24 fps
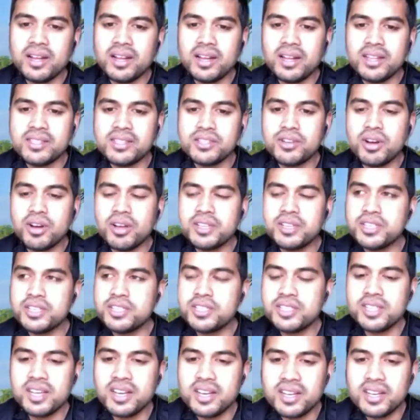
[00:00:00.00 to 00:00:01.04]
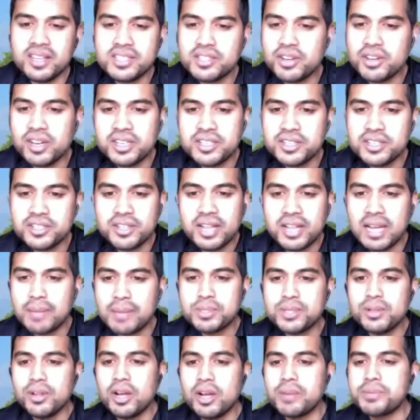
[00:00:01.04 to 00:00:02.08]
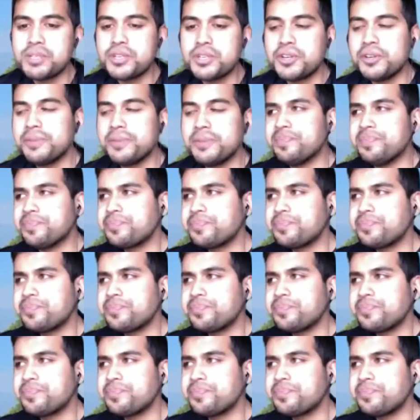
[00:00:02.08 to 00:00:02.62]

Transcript: It's not just lobster.